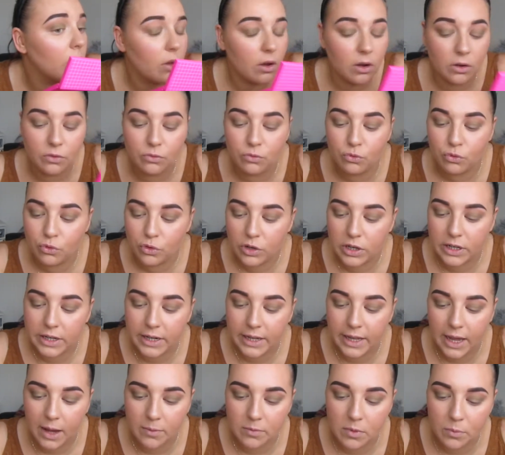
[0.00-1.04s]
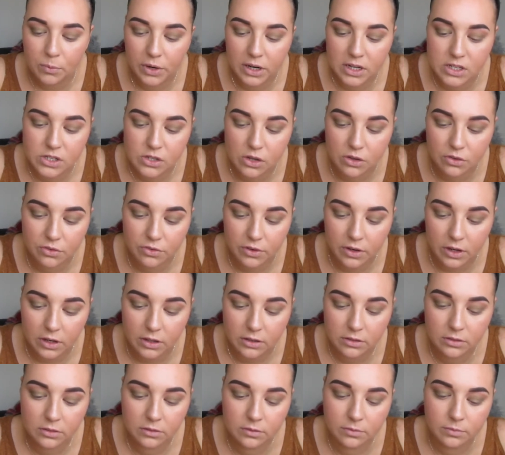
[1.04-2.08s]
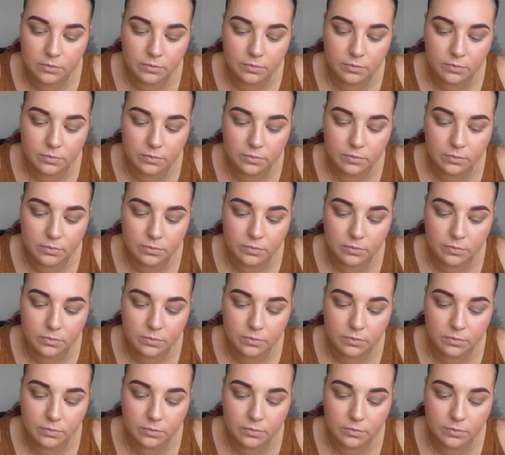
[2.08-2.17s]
I really am impressed so far.